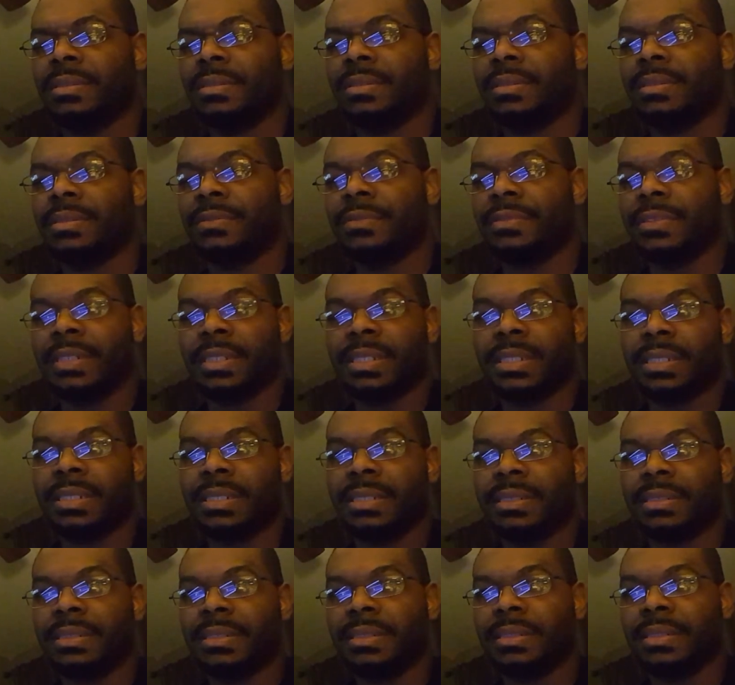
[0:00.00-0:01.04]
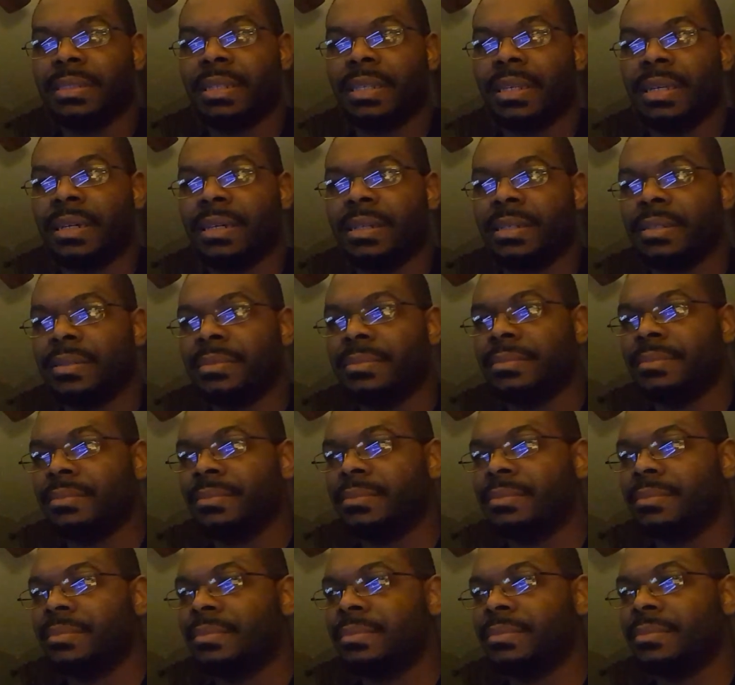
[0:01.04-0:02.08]
the fucking uh,
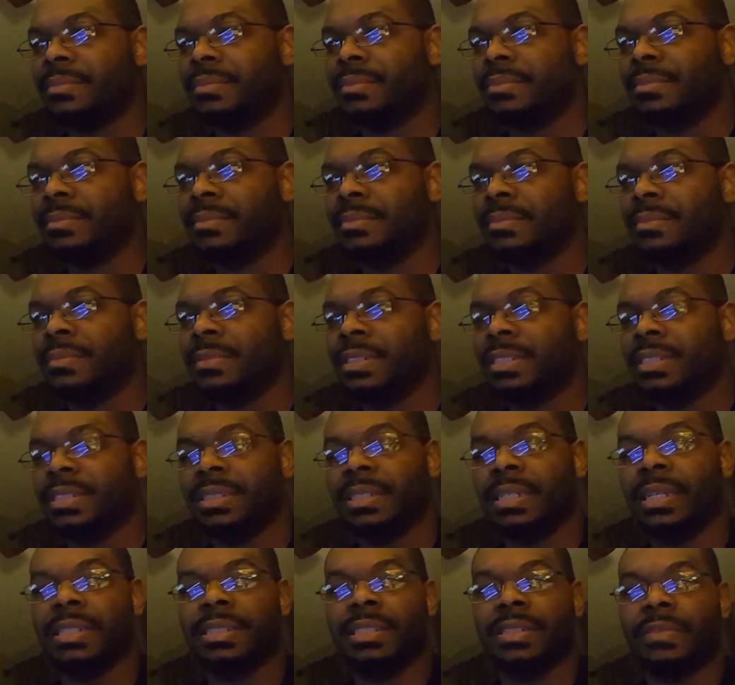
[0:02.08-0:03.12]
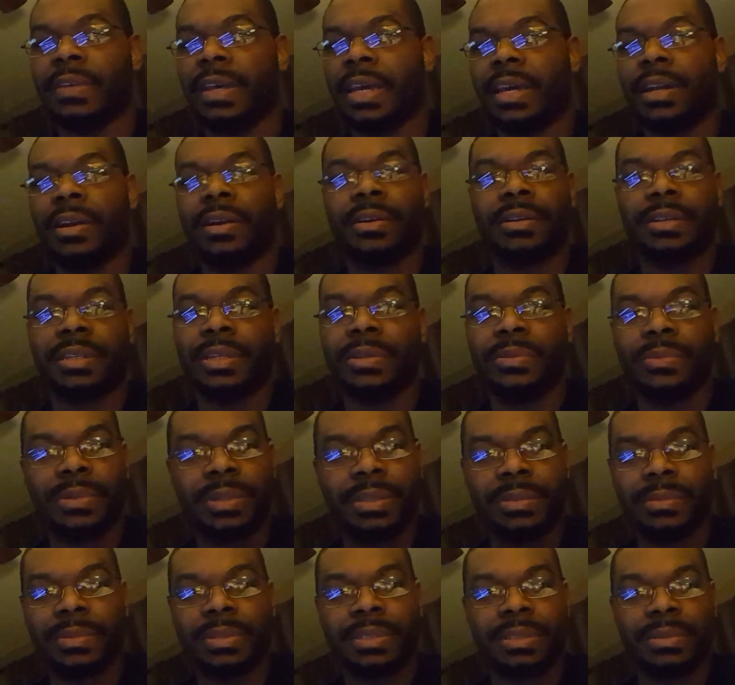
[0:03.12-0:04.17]
Sons of Anarchy
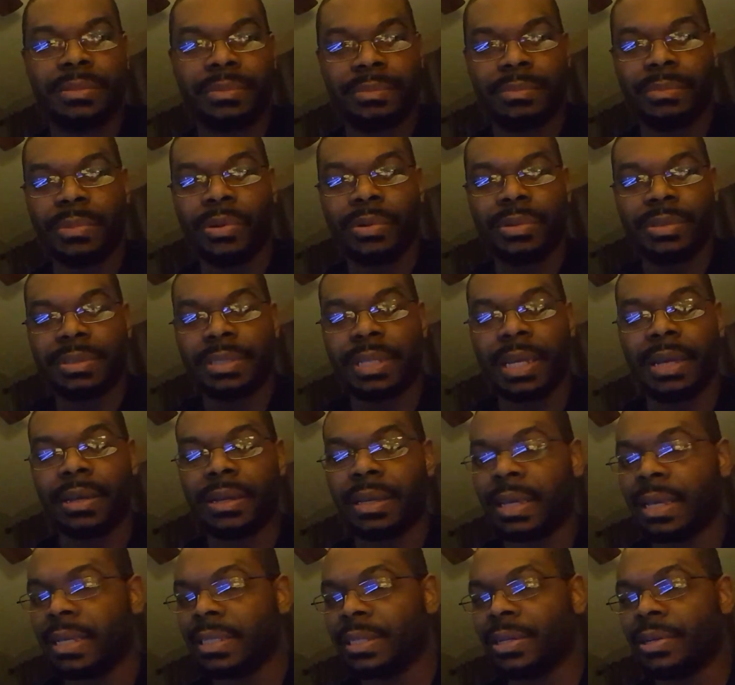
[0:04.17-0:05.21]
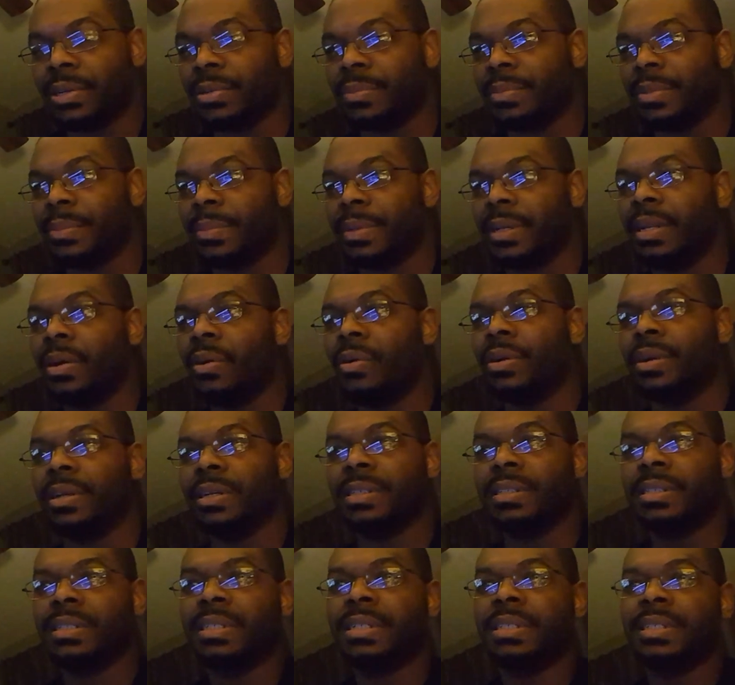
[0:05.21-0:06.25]
one with the motorcycle gang on them, and order I know
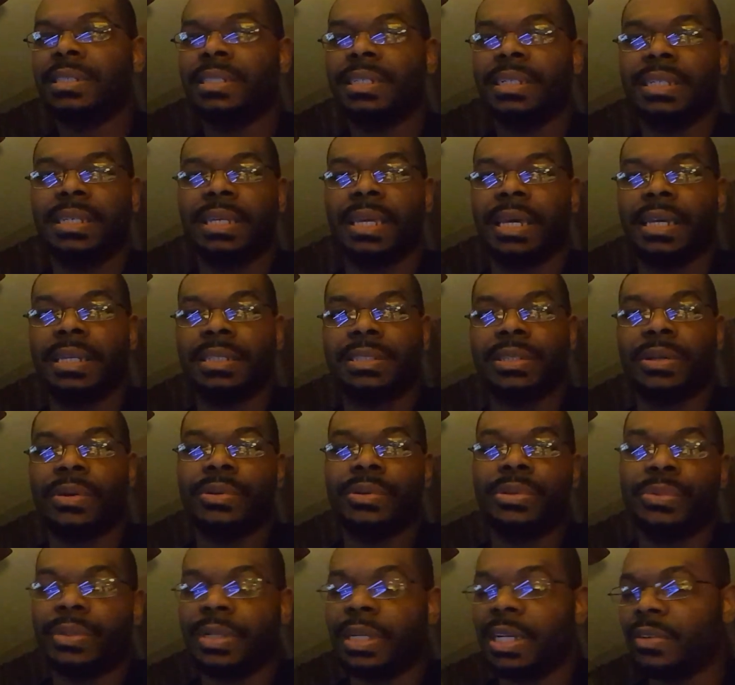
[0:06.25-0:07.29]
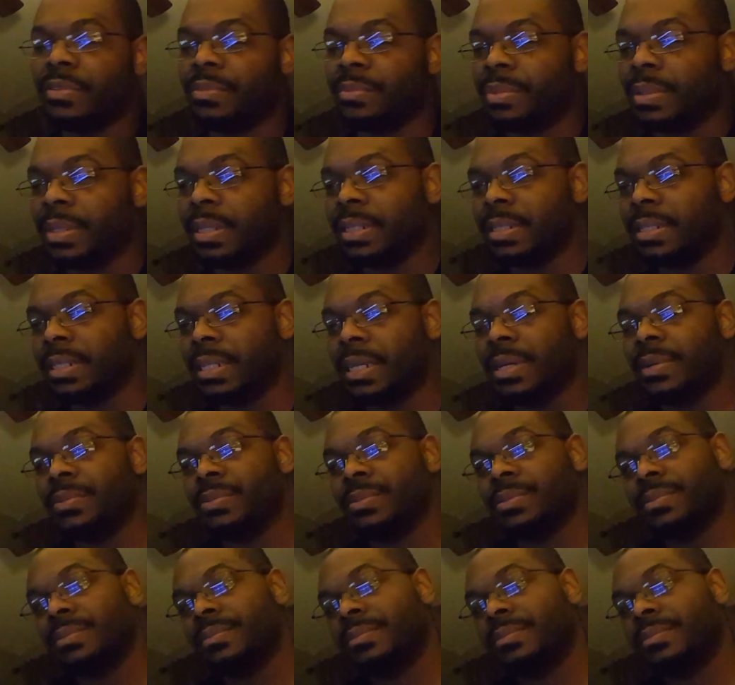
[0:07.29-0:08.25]
the the Gay Tony one. I haven't played that one.